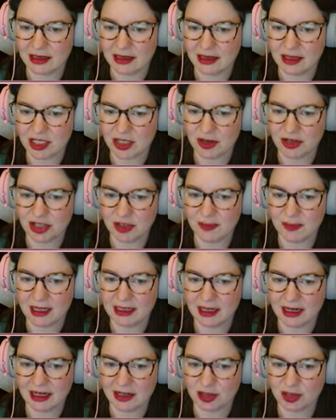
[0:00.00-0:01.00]
So I just
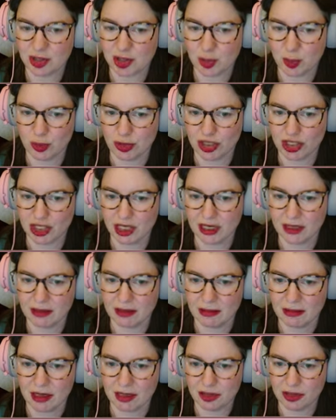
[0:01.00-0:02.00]
basically just squished it.
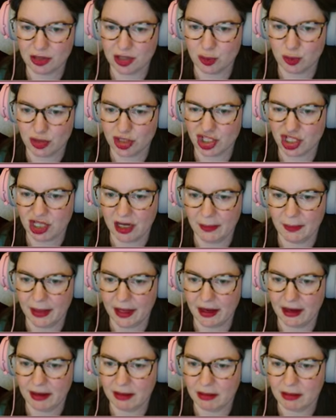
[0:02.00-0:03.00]
I just squished it a
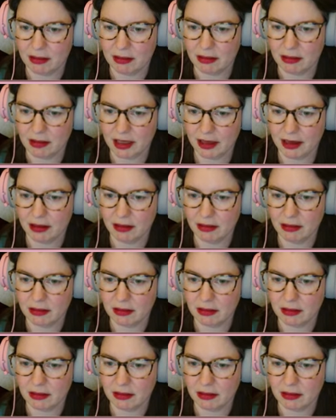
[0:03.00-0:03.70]
bit, you know.